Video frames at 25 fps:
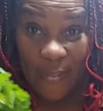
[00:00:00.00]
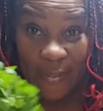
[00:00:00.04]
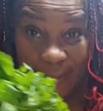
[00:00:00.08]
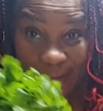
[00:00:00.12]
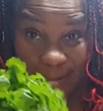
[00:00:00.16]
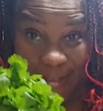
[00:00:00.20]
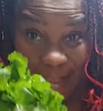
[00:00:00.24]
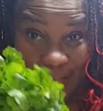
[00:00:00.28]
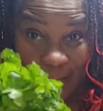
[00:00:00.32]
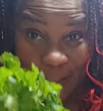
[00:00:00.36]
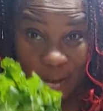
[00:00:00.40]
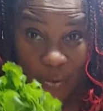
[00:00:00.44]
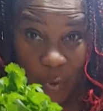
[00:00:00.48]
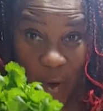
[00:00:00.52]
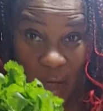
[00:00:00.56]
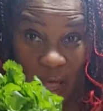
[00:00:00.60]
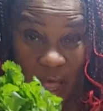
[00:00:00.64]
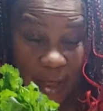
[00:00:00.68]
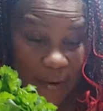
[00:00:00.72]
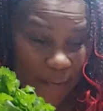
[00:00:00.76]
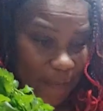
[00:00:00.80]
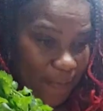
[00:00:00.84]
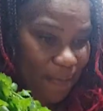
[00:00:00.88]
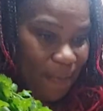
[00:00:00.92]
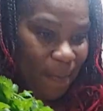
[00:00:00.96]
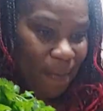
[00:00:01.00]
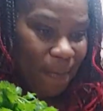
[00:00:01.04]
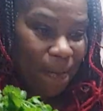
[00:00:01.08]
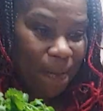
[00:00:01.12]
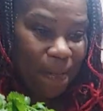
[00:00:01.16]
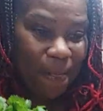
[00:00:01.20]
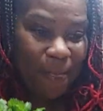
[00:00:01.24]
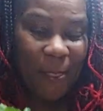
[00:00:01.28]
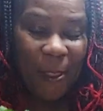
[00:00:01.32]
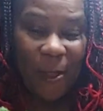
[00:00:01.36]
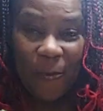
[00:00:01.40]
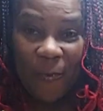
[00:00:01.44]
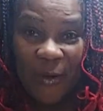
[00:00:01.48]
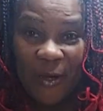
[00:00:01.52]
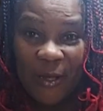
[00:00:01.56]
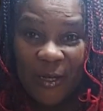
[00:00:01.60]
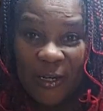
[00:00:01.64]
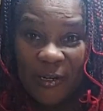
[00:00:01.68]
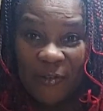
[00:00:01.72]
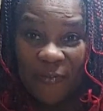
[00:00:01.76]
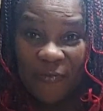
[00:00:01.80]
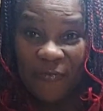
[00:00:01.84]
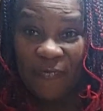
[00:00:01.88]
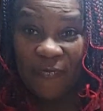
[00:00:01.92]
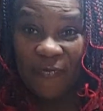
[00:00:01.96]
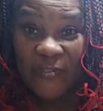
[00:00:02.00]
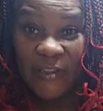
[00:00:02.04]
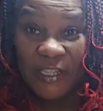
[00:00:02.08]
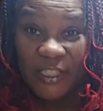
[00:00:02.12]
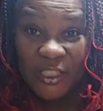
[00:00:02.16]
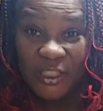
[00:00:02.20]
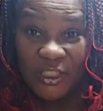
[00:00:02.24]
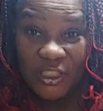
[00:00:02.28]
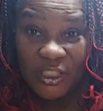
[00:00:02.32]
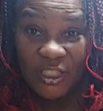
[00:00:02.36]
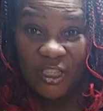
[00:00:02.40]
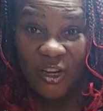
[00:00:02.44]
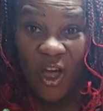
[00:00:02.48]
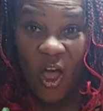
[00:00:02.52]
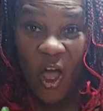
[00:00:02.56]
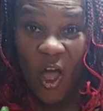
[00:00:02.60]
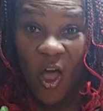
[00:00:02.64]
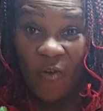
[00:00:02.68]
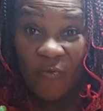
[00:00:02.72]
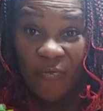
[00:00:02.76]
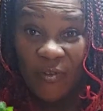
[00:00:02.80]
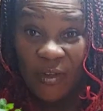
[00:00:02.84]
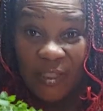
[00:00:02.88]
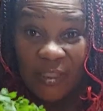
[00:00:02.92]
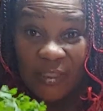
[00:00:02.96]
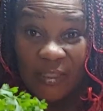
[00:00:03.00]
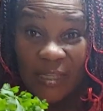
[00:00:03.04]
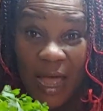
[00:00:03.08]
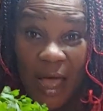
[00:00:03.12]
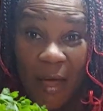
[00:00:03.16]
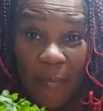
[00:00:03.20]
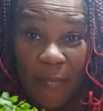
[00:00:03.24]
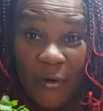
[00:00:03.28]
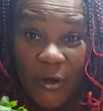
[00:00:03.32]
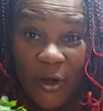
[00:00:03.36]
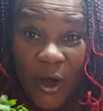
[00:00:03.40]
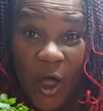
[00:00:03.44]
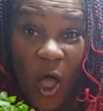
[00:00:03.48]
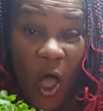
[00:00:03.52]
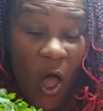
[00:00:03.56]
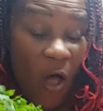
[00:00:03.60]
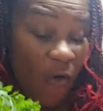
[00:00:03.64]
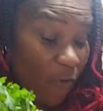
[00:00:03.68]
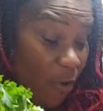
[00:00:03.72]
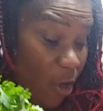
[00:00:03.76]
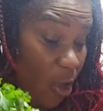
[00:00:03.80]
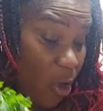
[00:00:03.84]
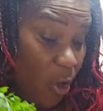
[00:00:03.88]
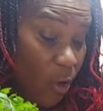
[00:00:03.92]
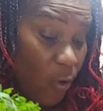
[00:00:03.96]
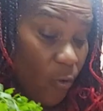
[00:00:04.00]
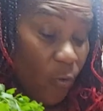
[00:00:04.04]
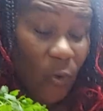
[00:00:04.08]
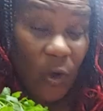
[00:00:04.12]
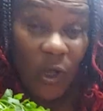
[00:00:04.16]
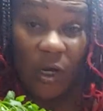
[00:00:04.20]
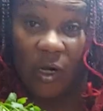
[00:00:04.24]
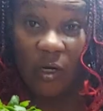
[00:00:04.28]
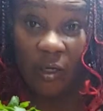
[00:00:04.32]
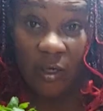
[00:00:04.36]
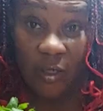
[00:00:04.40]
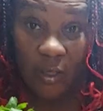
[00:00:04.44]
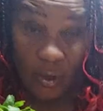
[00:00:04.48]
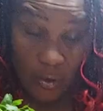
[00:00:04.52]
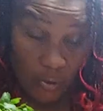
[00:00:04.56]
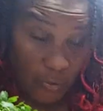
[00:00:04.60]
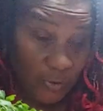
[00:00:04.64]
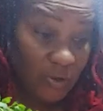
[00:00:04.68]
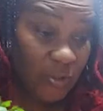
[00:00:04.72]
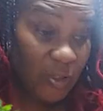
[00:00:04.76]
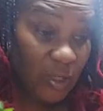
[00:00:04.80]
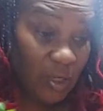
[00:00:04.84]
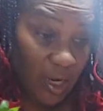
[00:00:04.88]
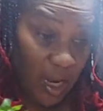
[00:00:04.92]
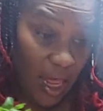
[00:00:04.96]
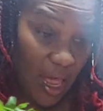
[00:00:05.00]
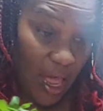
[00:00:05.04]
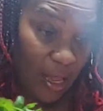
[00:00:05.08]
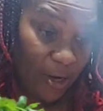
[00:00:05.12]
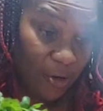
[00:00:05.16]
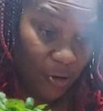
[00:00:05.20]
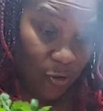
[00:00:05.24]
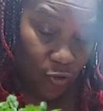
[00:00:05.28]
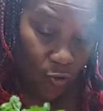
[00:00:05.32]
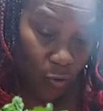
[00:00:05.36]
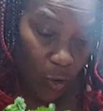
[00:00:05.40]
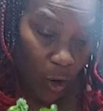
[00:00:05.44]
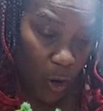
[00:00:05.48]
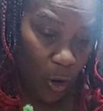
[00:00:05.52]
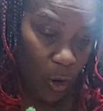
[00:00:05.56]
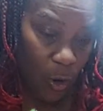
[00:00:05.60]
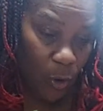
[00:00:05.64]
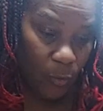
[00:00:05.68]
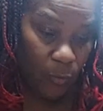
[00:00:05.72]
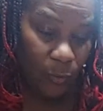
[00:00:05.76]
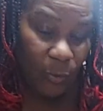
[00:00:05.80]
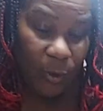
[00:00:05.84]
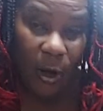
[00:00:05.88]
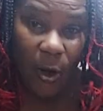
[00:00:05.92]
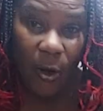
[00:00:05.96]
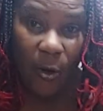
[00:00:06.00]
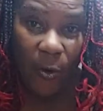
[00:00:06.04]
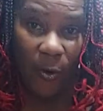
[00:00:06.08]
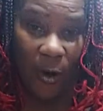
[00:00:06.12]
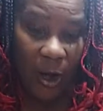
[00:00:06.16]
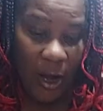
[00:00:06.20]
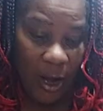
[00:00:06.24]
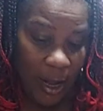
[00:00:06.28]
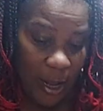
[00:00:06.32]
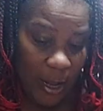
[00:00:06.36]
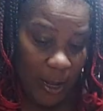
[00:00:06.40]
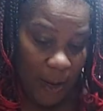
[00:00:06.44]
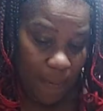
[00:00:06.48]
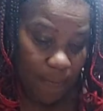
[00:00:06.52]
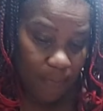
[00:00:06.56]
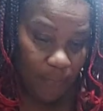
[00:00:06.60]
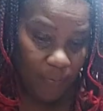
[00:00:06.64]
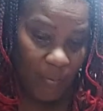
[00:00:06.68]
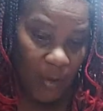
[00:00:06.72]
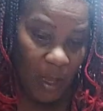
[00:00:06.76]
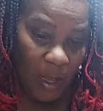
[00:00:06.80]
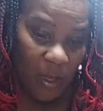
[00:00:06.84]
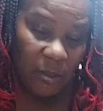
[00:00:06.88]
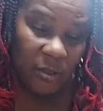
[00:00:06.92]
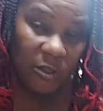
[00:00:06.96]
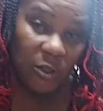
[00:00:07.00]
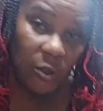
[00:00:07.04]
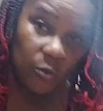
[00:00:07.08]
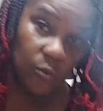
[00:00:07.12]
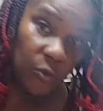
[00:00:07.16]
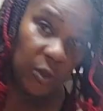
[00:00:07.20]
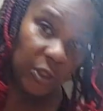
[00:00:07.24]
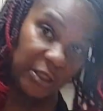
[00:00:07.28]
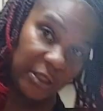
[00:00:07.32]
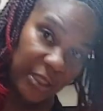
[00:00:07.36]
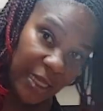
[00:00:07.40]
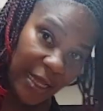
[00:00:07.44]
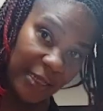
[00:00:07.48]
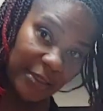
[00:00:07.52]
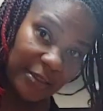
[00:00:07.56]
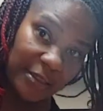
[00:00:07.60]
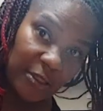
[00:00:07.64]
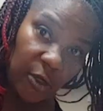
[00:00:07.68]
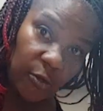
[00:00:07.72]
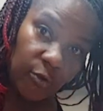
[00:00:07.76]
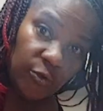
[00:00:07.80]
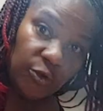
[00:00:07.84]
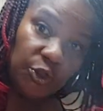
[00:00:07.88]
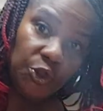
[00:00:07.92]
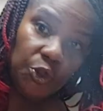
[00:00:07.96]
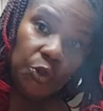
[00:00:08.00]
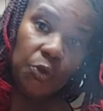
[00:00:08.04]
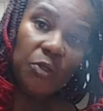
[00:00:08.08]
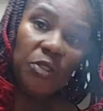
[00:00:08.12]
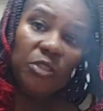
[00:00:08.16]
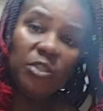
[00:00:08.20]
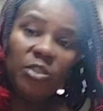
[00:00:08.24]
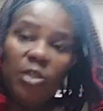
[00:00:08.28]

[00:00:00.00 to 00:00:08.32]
guess what? We're going to finish it off and top it off with a little cilantro, all right? So what that's going to do is